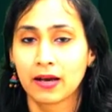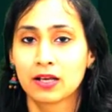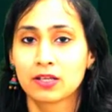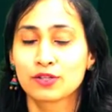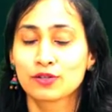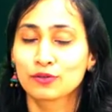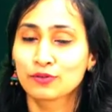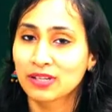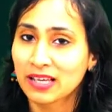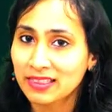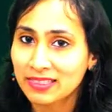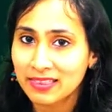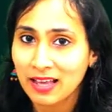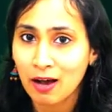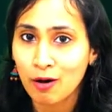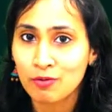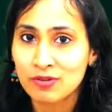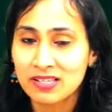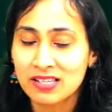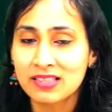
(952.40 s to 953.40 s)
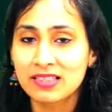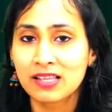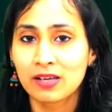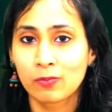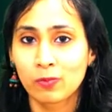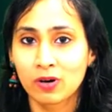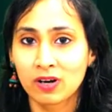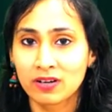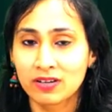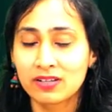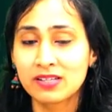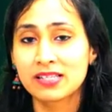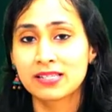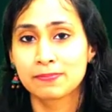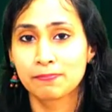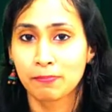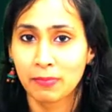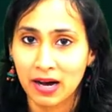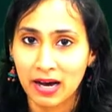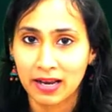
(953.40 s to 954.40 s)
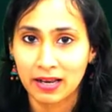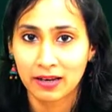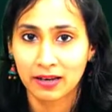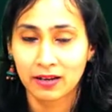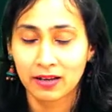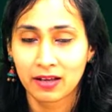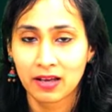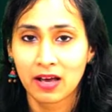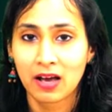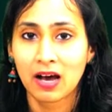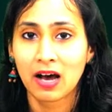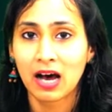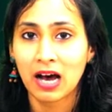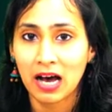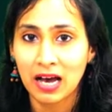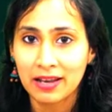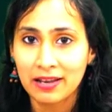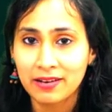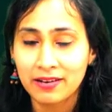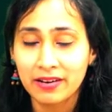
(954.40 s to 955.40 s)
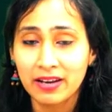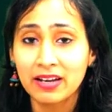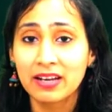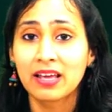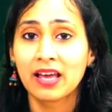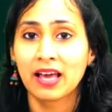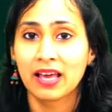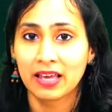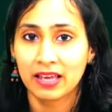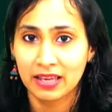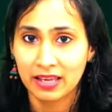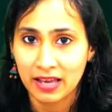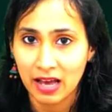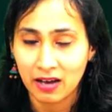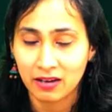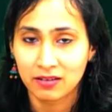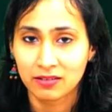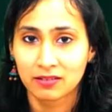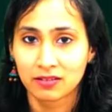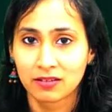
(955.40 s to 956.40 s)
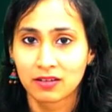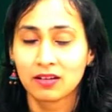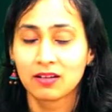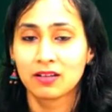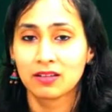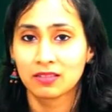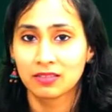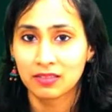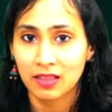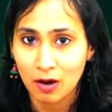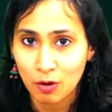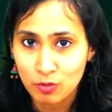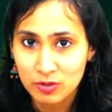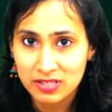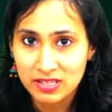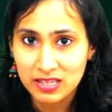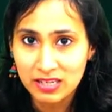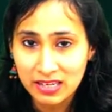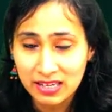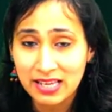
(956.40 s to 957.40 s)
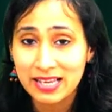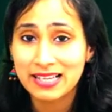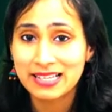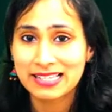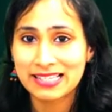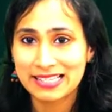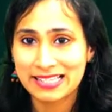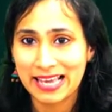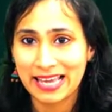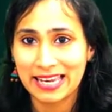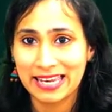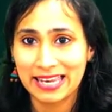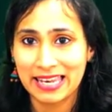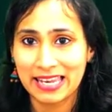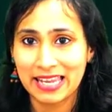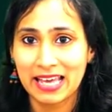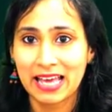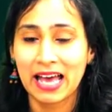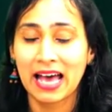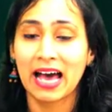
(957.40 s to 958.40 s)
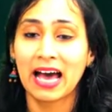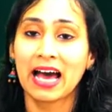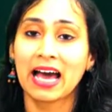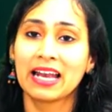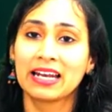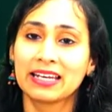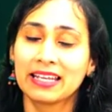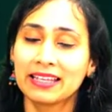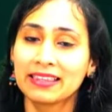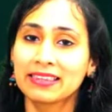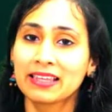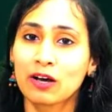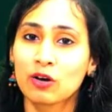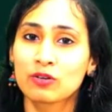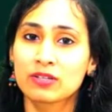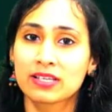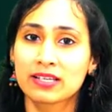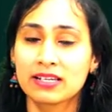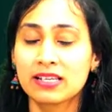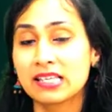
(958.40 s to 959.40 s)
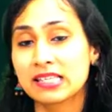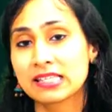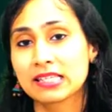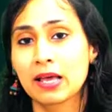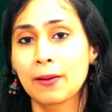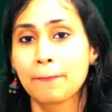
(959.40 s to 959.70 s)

So 10,000, the word is man. 100, hyaku. 1,000, sen. And 10,000 is